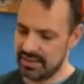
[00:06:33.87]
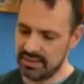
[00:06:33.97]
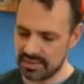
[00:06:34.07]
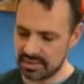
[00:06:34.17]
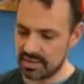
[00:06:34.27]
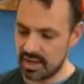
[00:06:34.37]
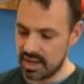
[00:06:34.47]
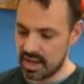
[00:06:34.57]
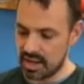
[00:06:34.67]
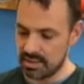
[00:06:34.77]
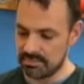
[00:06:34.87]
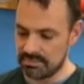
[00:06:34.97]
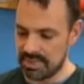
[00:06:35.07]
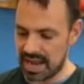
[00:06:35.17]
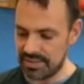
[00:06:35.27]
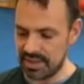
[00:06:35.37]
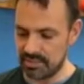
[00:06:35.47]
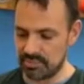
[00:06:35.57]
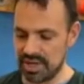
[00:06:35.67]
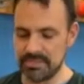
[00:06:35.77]
And this is, a, a, I think, a
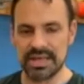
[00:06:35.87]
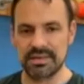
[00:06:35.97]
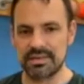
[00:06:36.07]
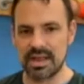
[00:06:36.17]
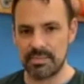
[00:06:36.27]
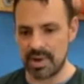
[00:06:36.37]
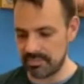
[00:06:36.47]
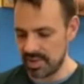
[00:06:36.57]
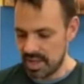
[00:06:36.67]
pretty big step up